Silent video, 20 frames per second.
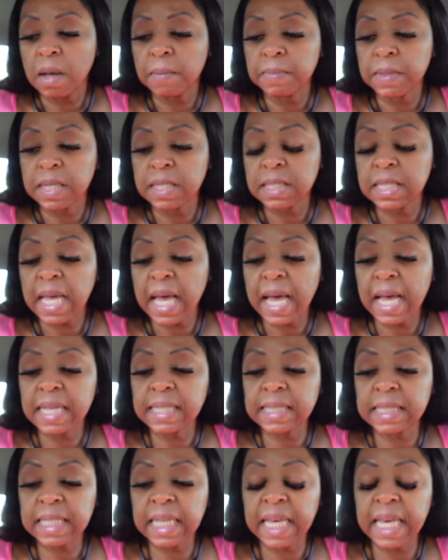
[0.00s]
This
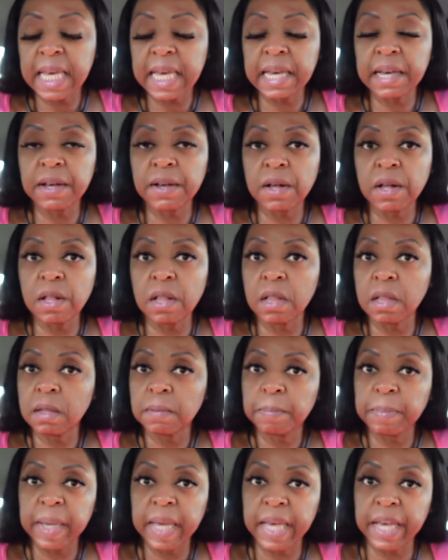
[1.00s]
has
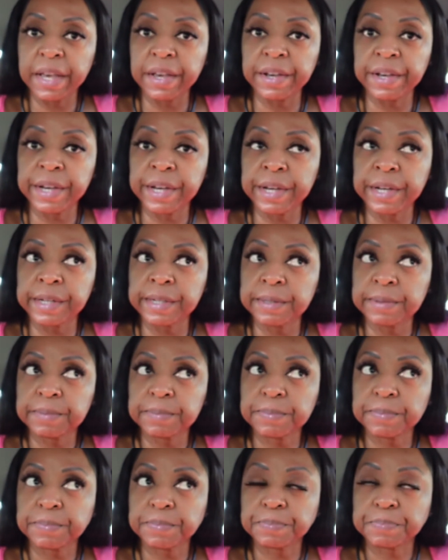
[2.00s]
kale, pear,
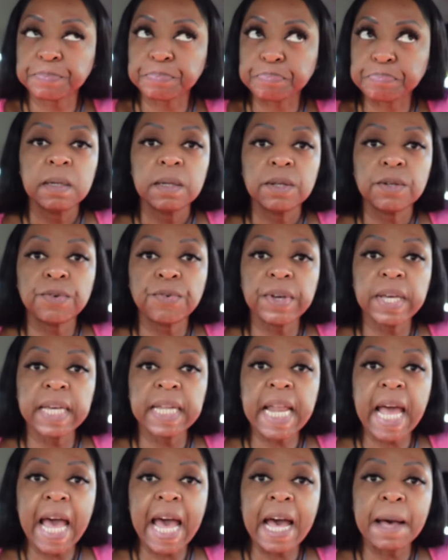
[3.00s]

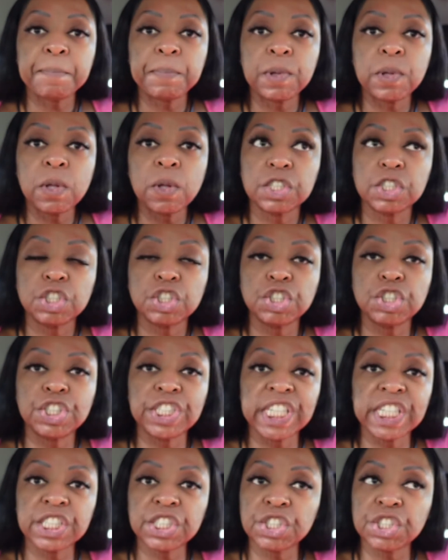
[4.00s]
green apple,
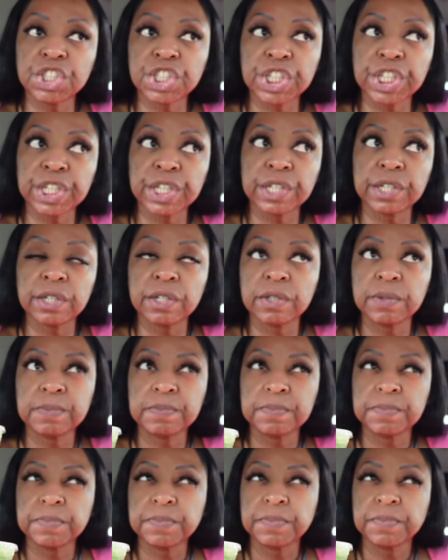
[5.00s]
ginger,
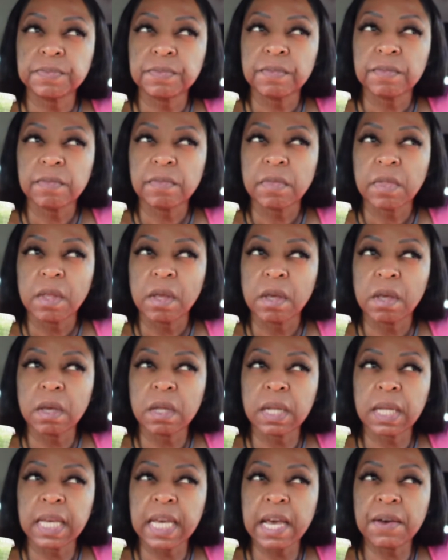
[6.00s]

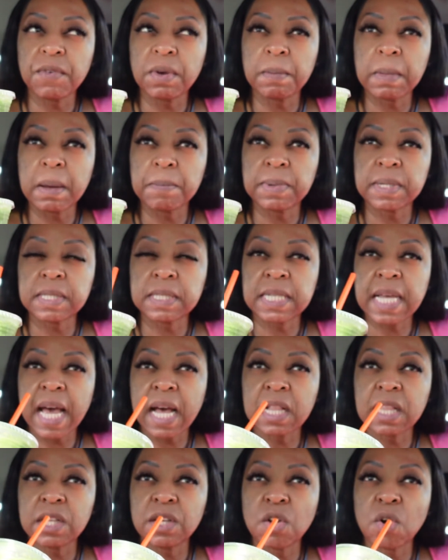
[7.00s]
and I can't remember
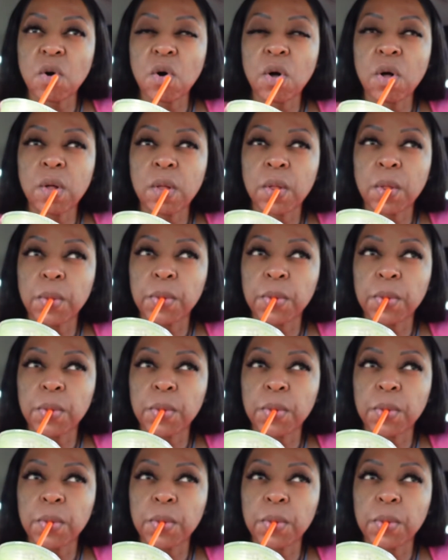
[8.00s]
exactly all.